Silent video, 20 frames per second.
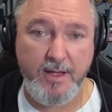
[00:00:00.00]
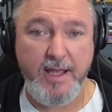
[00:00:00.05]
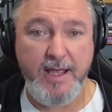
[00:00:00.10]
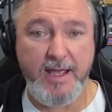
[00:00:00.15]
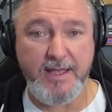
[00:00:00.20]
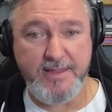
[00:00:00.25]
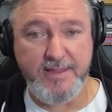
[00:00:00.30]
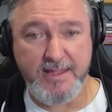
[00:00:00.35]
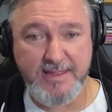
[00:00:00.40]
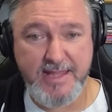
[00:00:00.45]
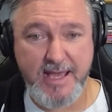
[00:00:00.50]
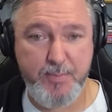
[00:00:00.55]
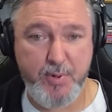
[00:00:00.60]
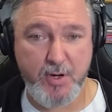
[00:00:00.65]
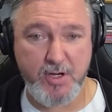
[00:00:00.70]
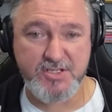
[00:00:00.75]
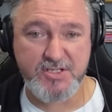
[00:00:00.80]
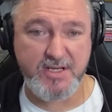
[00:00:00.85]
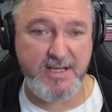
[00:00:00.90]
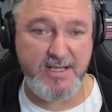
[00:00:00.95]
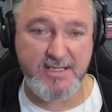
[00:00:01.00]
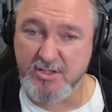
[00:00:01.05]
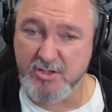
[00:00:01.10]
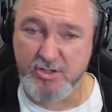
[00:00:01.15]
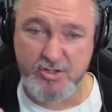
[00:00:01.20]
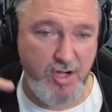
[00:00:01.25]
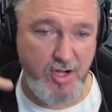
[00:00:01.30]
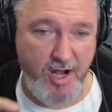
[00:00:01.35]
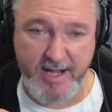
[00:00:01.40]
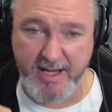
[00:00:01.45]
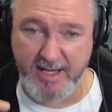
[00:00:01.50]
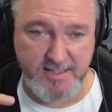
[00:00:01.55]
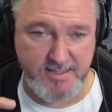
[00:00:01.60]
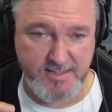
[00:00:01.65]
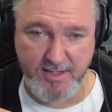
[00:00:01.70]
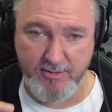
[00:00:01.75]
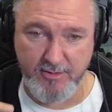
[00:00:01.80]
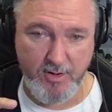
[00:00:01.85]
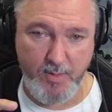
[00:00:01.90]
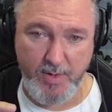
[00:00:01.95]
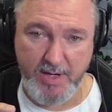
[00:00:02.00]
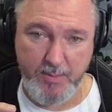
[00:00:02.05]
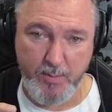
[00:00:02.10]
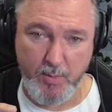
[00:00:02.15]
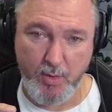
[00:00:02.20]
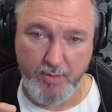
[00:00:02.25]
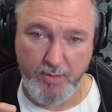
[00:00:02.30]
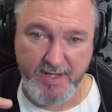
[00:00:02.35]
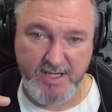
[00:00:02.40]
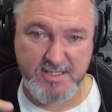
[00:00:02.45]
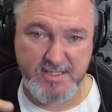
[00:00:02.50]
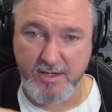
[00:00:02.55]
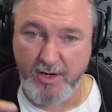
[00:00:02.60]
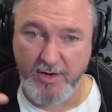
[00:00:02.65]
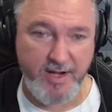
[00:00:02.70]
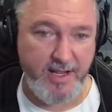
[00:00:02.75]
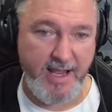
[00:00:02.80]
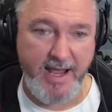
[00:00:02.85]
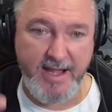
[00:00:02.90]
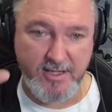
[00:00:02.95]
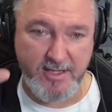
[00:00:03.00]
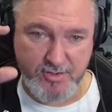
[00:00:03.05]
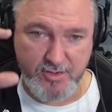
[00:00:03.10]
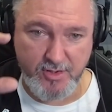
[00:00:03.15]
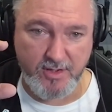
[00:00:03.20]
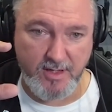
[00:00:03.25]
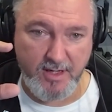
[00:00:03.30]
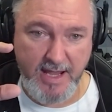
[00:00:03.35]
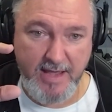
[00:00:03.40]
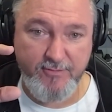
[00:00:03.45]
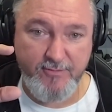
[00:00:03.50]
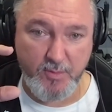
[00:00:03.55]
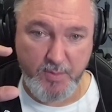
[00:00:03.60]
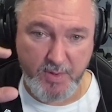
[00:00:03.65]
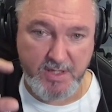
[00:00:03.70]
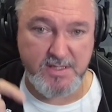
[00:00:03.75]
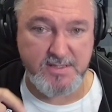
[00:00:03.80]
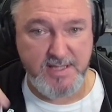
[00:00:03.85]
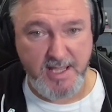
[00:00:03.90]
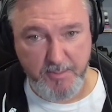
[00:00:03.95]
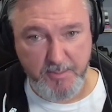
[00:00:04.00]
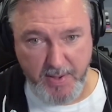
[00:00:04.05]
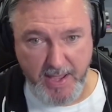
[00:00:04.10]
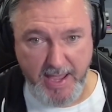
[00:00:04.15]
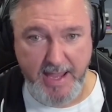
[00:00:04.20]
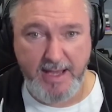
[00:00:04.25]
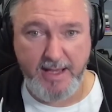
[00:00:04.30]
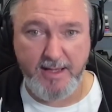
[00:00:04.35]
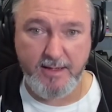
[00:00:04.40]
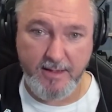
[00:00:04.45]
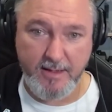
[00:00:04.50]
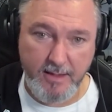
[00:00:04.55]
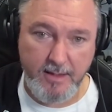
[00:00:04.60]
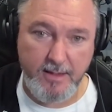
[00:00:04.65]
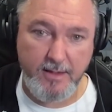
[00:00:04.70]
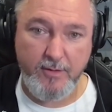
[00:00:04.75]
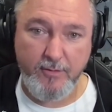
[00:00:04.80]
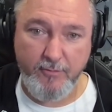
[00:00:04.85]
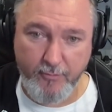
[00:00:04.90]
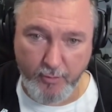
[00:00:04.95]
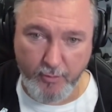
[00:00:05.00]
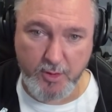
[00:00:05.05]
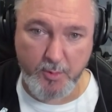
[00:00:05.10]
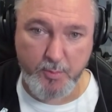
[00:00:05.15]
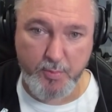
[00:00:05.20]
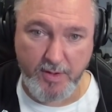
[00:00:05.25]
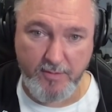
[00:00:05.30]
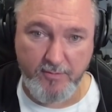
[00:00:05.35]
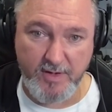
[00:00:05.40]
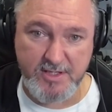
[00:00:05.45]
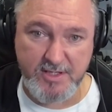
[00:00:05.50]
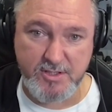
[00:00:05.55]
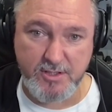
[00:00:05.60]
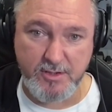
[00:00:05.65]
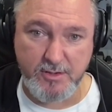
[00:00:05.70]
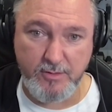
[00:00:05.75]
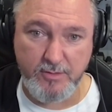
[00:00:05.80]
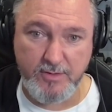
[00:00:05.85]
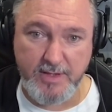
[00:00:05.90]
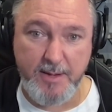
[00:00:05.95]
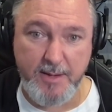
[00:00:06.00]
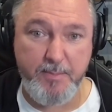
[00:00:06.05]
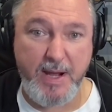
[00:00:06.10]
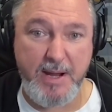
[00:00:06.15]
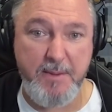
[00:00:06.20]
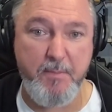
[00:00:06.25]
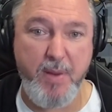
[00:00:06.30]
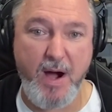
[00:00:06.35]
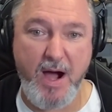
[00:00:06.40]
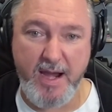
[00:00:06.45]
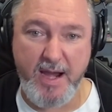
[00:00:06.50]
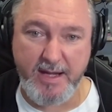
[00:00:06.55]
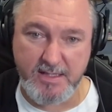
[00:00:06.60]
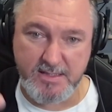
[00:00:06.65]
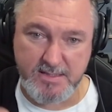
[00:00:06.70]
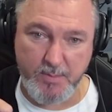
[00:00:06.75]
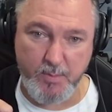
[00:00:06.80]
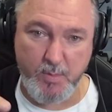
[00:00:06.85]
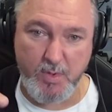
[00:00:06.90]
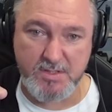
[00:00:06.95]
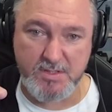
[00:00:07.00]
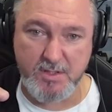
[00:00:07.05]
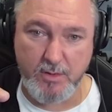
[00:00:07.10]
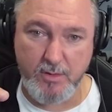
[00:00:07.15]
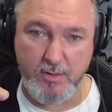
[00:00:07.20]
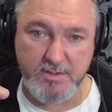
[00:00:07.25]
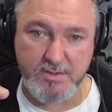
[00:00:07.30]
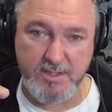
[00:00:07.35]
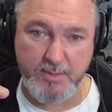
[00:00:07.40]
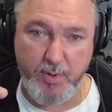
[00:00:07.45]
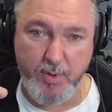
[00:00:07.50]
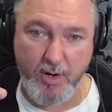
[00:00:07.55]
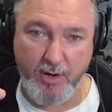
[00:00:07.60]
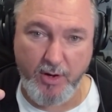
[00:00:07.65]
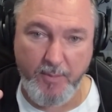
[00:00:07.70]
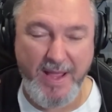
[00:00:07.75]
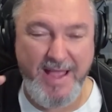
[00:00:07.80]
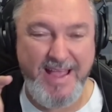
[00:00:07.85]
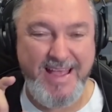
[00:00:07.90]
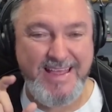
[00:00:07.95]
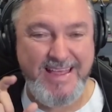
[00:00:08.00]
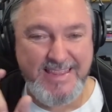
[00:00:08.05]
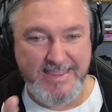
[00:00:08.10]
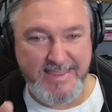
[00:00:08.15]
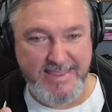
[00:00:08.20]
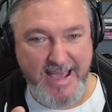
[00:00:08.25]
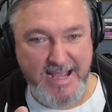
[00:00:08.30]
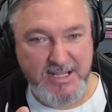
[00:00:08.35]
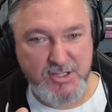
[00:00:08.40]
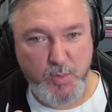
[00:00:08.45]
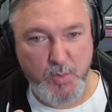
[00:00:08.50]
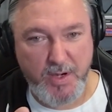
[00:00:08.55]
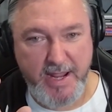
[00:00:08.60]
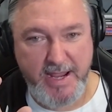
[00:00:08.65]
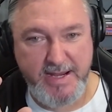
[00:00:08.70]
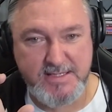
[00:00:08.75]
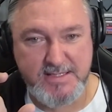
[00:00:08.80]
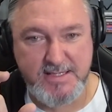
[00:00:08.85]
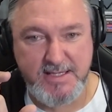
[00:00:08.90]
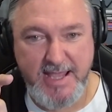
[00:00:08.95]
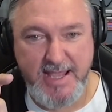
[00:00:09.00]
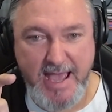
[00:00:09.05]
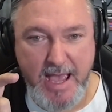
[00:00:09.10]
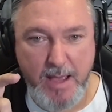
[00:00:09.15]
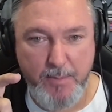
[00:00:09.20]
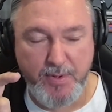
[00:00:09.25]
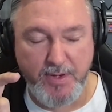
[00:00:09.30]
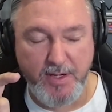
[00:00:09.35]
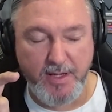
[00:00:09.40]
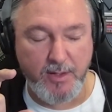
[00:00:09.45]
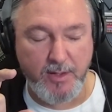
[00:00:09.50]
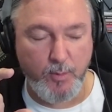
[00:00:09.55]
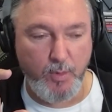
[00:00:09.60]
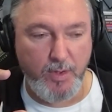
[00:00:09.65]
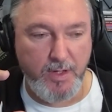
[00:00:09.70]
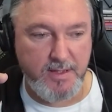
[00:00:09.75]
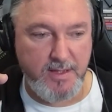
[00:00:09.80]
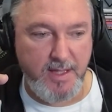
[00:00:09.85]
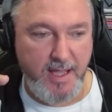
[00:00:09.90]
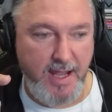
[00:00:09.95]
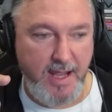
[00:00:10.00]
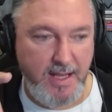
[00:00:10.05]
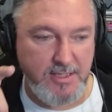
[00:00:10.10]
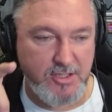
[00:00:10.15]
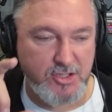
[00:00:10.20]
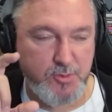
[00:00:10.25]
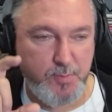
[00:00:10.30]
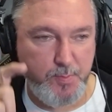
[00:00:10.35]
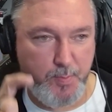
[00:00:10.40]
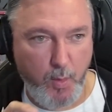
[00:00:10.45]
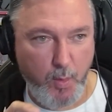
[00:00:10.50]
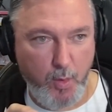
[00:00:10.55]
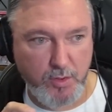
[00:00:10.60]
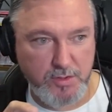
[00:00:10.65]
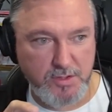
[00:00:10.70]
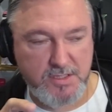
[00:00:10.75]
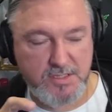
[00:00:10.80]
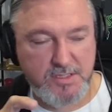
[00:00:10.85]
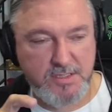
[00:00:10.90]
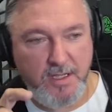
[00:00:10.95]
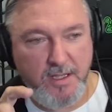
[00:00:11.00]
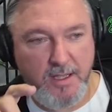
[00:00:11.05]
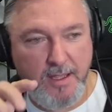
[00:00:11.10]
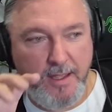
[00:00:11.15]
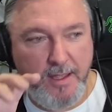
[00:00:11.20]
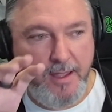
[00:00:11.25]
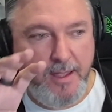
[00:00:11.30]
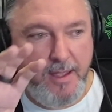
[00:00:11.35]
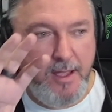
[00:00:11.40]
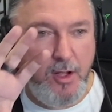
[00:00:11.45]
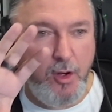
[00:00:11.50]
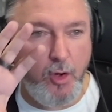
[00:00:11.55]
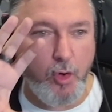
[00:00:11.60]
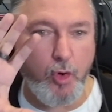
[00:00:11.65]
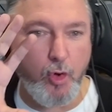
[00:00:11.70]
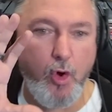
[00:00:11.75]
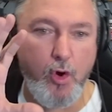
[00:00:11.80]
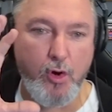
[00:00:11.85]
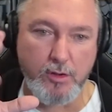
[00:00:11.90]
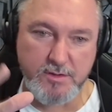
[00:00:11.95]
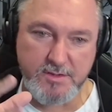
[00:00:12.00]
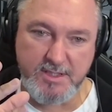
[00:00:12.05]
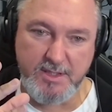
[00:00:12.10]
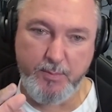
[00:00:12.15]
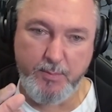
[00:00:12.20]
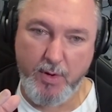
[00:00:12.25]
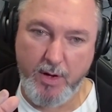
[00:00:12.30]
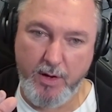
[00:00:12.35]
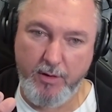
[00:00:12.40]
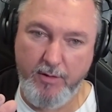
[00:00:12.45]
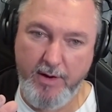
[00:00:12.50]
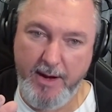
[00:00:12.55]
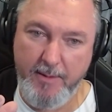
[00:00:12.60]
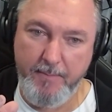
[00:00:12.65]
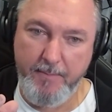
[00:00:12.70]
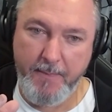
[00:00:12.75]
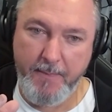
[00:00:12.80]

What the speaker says: And then that person isn't starting at zero anymore. They're starting at a certain level because they paid for the privilege to do that by buying someone's loyalty program. That's what I see happening with a sports loyalty program.